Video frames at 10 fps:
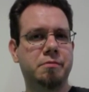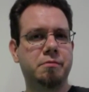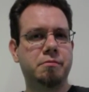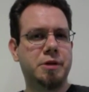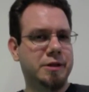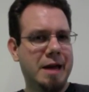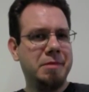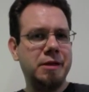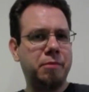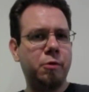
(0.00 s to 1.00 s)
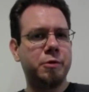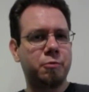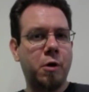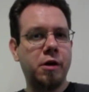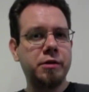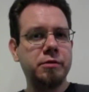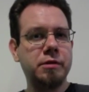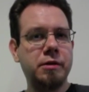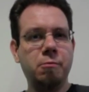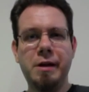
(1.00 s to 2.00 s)
Does that mean the poll was wrong?
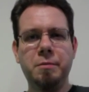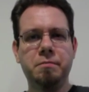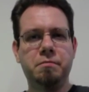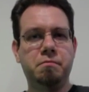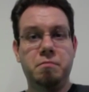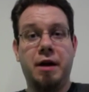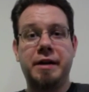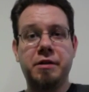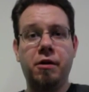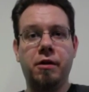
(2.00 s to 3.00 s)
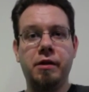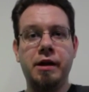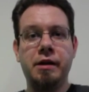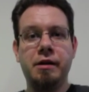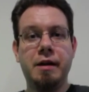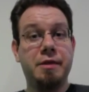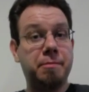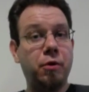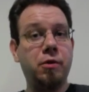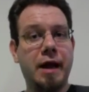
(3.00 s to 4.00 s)
Well, not at all. The
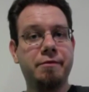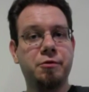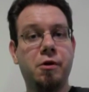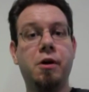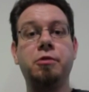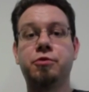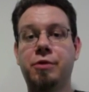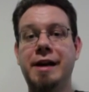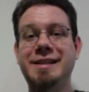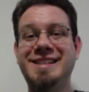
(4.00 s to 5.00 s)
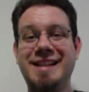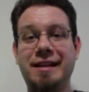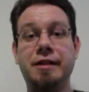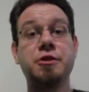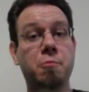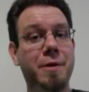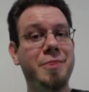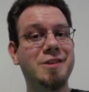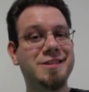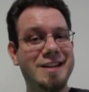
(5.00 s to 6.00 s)
poll, after all, tried to tell us what the
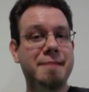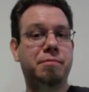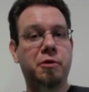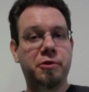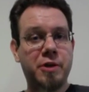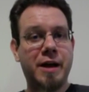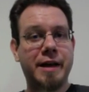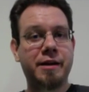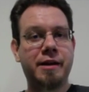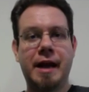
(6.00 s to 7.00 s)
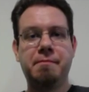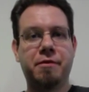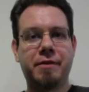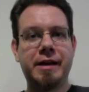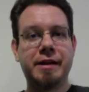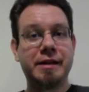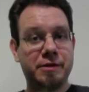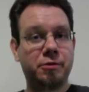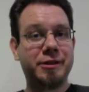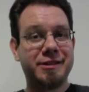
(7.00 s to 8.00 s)
sample thought, and provided it
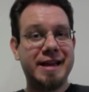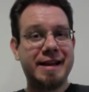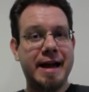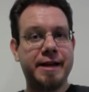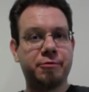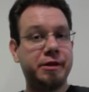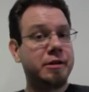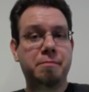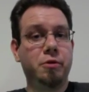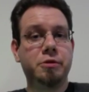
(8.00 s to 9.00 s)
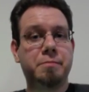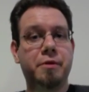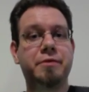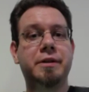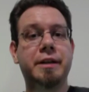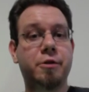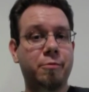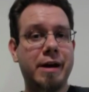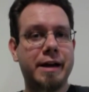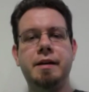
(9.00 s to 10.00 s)
told us that accurately, the poll is perfectly
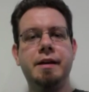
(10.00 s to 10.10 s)
correct.